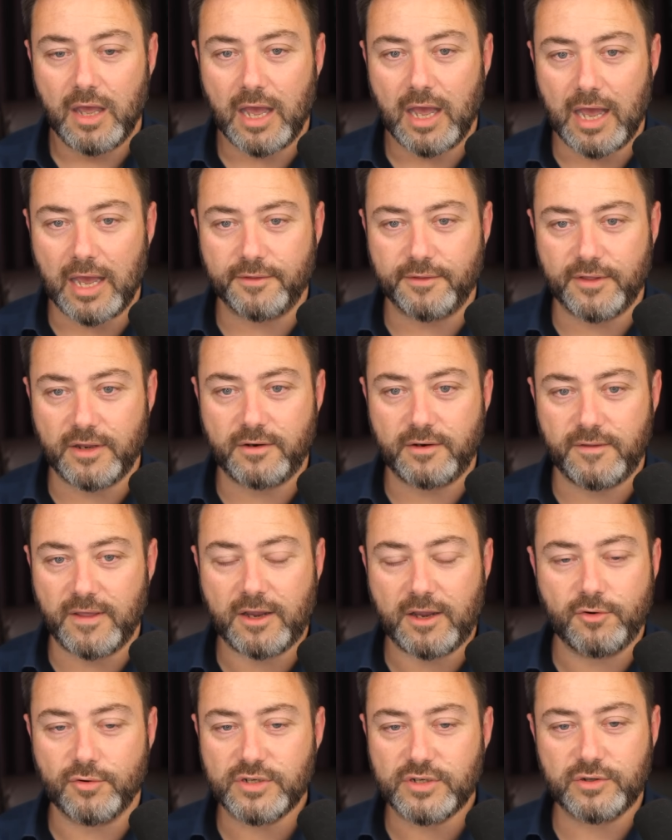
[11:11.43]
and they're
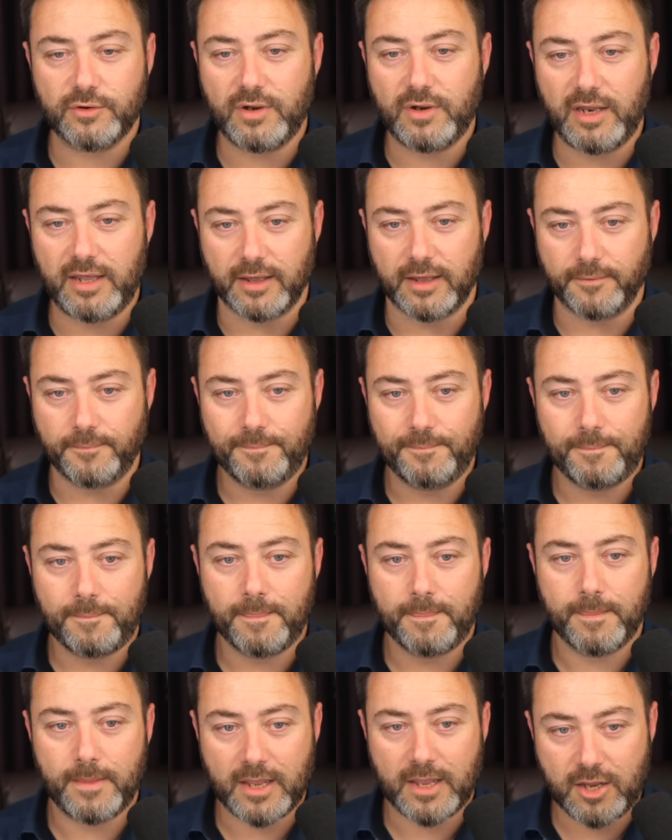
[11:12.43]
crystal clear.
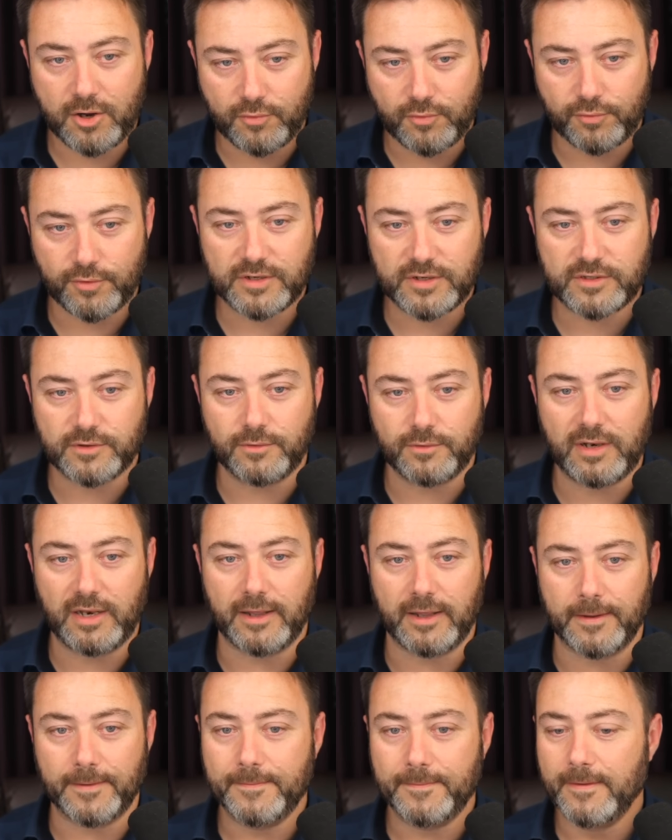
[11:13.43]
They're crystal
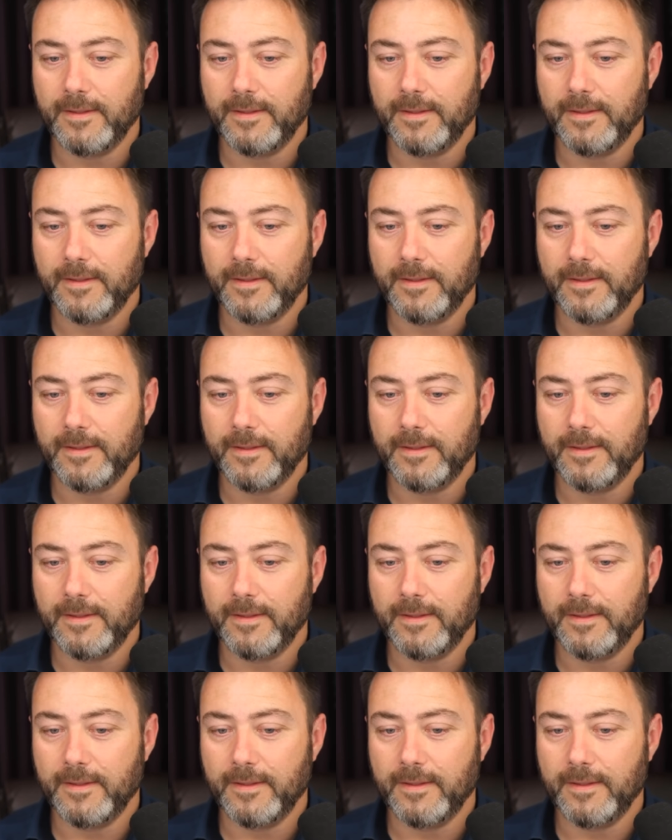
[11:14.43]
clear.